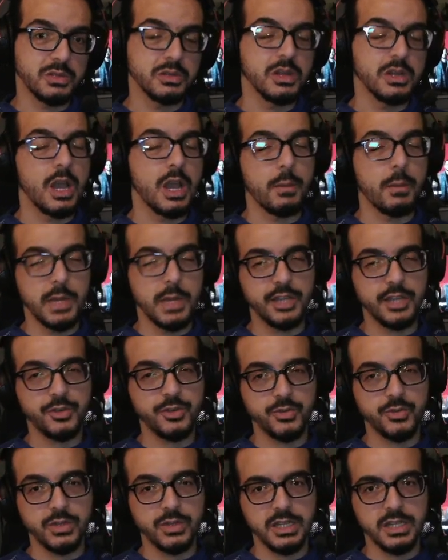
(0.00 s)
one. Make
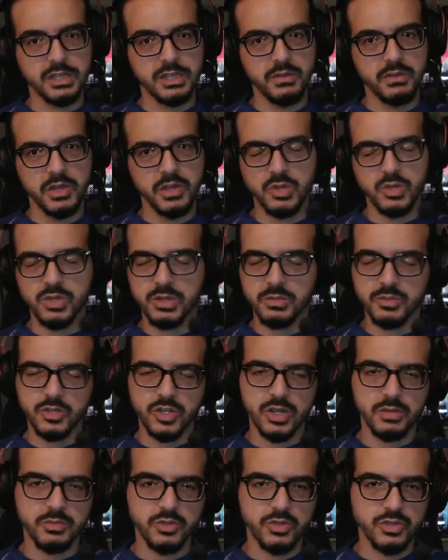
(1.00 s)
sure to like the video,
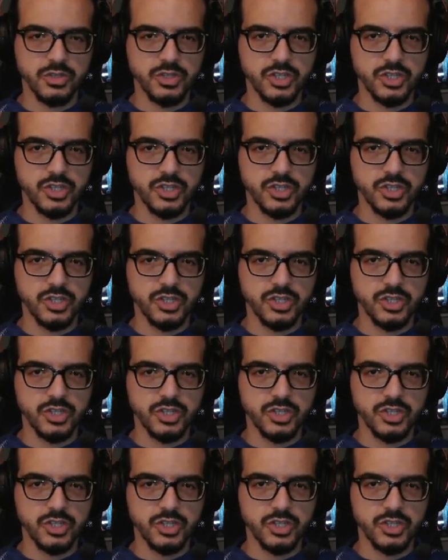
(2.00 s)
subscribe to